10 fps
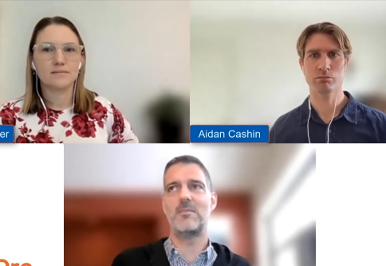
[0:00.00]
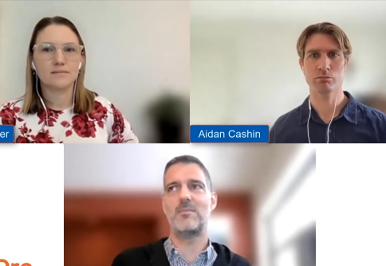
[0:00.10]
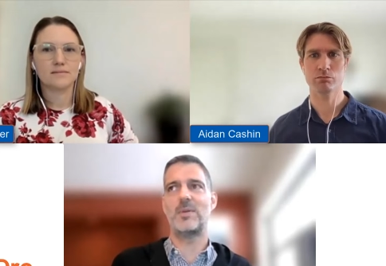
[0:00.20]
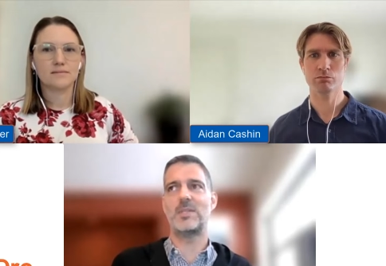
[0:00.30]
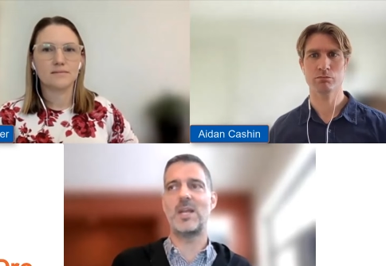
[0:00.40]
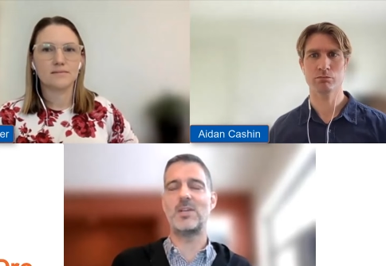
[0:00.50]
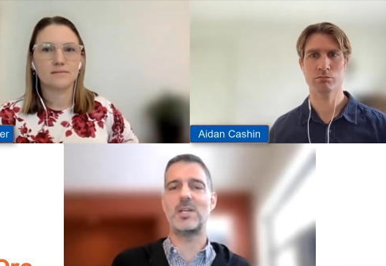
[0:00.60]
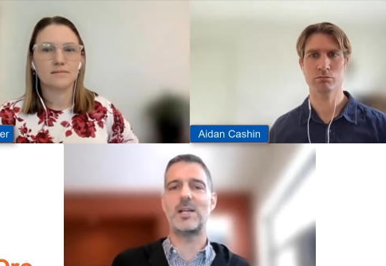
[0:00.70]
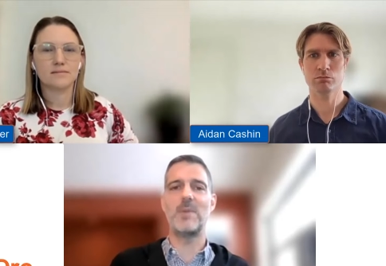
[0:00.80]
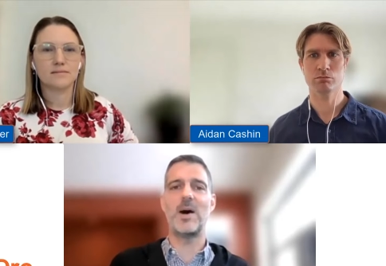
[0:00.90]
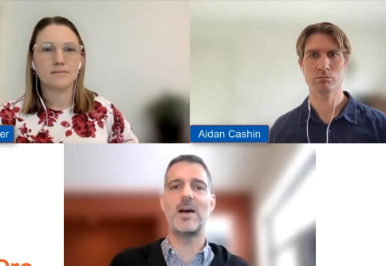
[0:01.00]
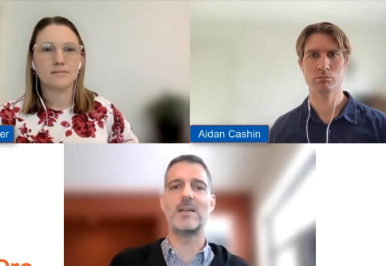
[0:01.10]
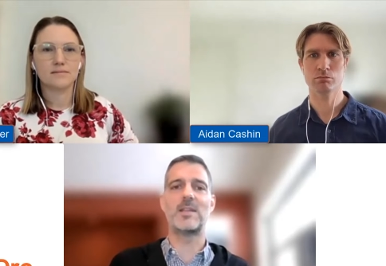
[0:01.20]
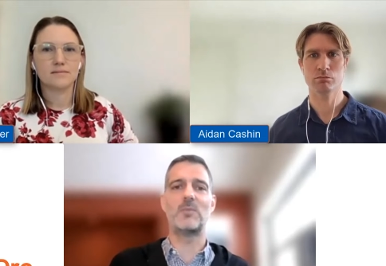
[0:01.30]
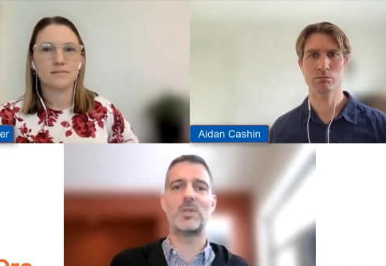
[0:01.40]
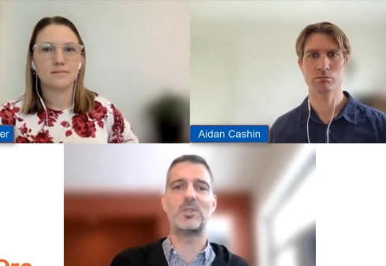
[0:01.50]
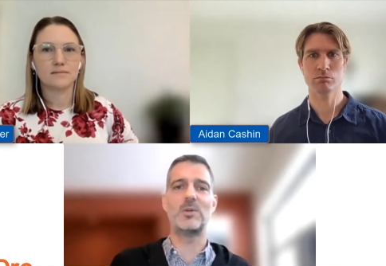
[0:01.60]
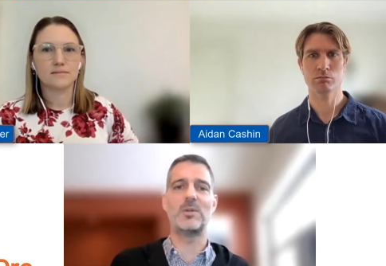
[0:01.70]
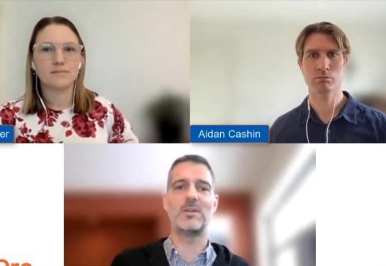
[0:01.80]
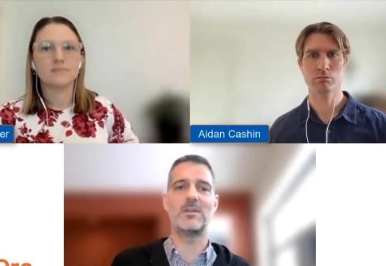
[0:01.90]
Speaker 1: potentially biased, and we
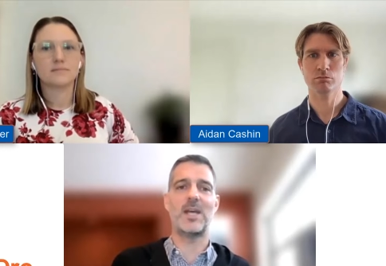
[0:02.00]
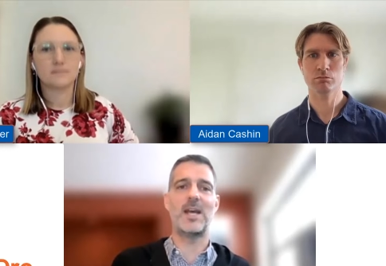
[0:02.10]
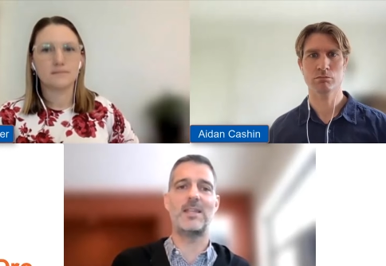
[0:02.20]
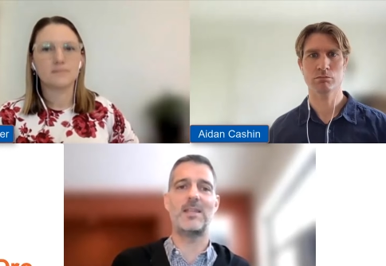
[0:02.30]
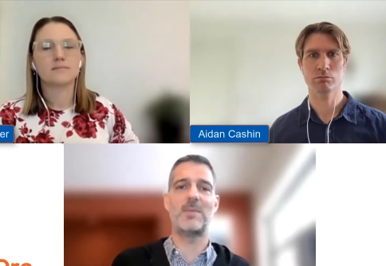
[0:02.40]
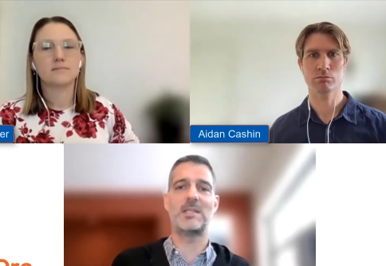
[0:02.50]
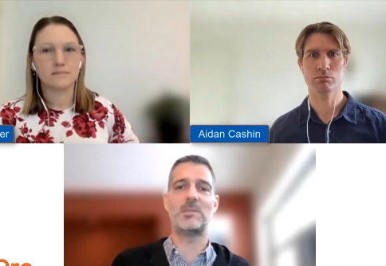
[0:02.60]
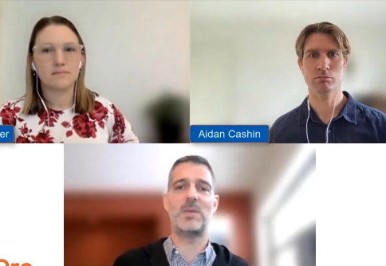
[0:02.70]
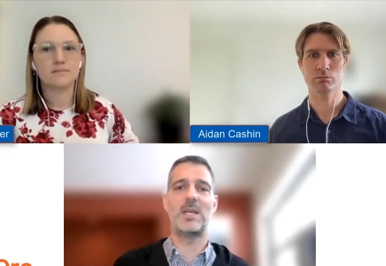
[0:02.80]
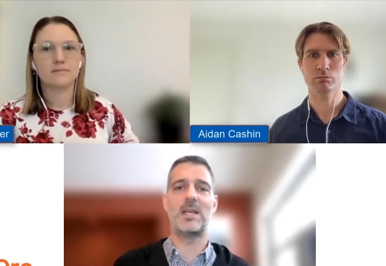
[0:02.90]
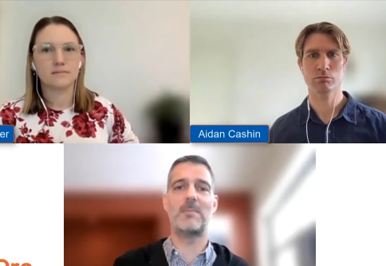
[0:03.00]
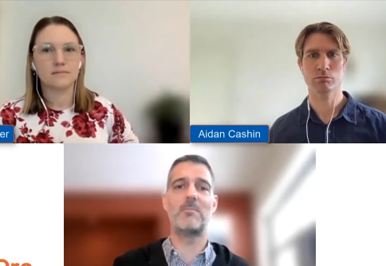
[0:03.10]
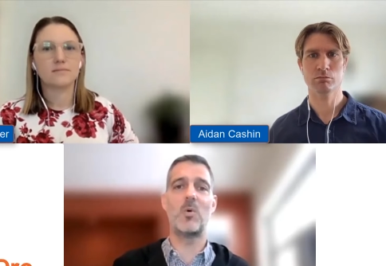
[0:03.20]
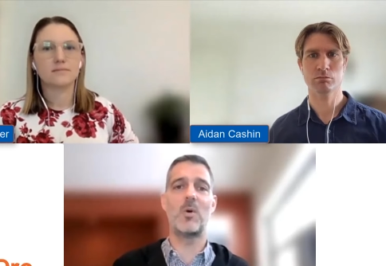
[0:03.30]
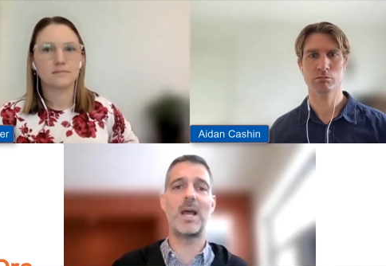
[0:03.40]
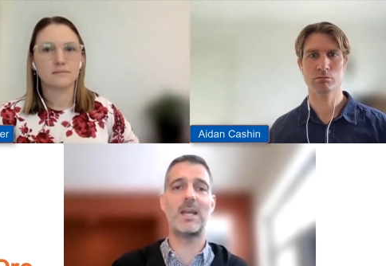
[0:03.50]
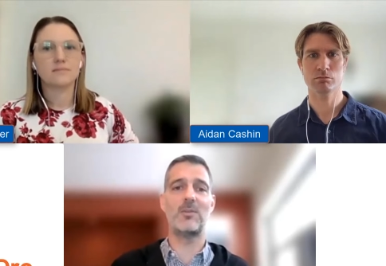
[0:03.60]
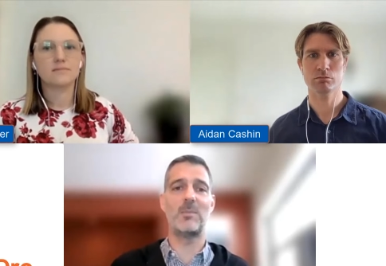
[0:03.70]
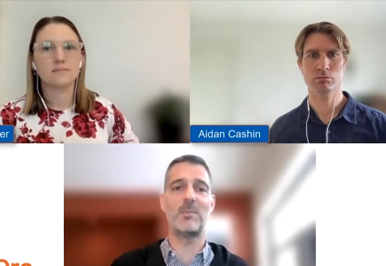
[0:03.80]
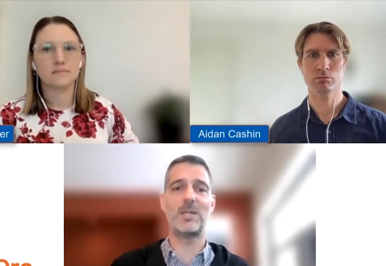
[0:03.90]
shouldn't take them as being a more
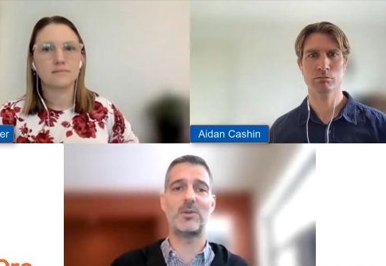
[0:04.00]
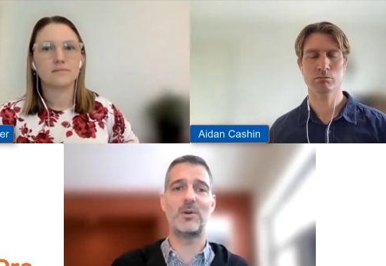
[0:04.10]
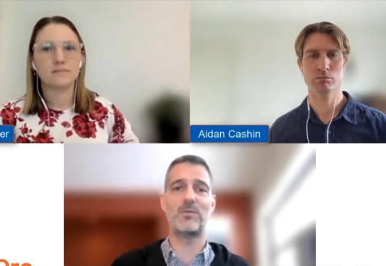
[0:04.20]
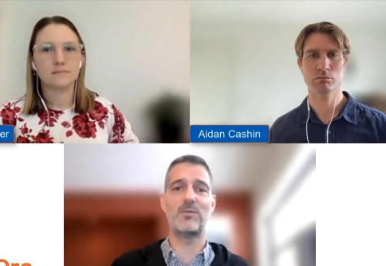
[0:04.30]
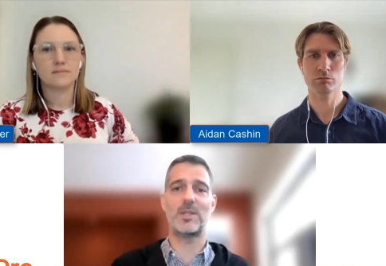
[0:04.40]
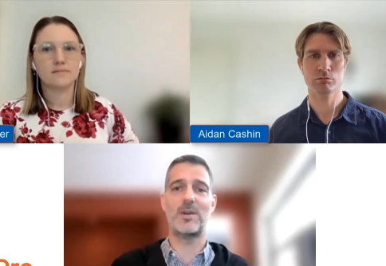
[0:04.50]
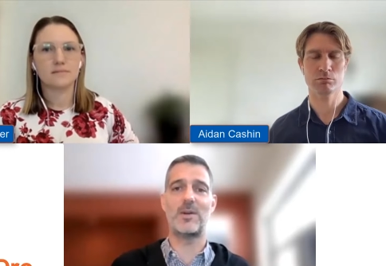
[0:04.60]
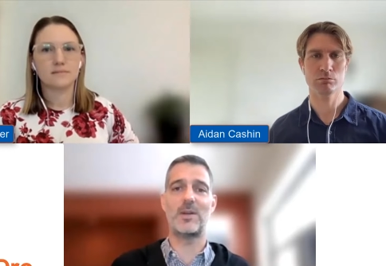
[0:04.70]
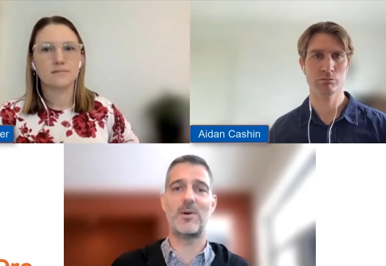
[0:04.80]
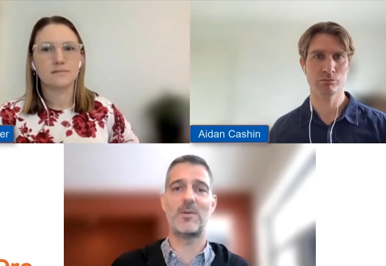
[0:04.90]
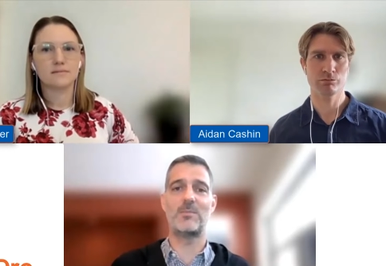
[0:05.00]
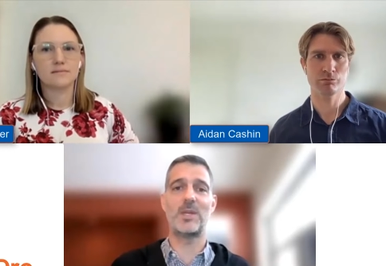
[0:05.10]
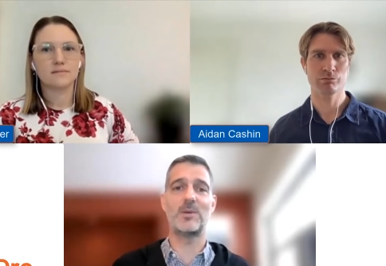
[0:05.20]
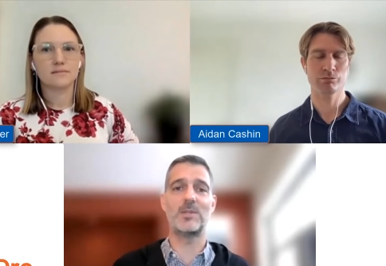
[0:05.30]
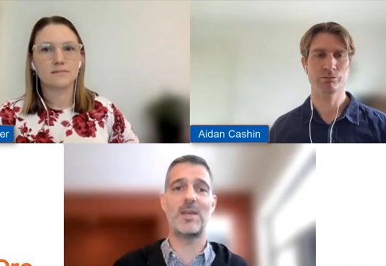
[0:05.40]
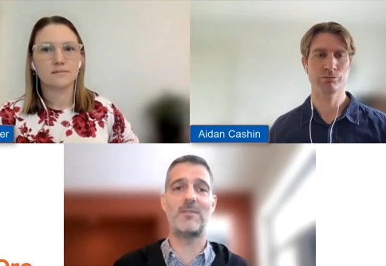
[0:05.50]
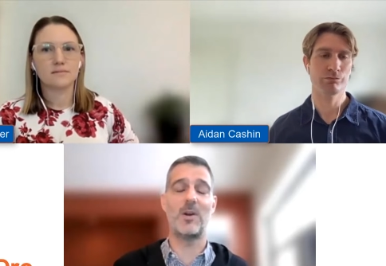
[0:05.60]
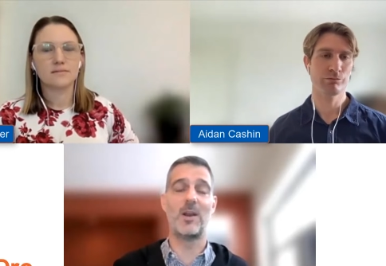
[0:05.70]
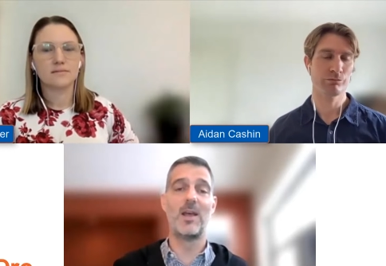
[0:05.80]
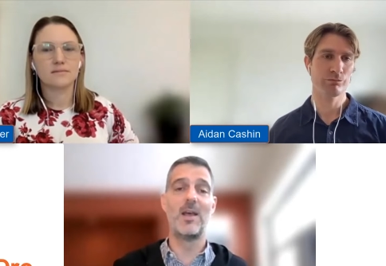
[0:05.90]
accurate picture of what's going on because they've got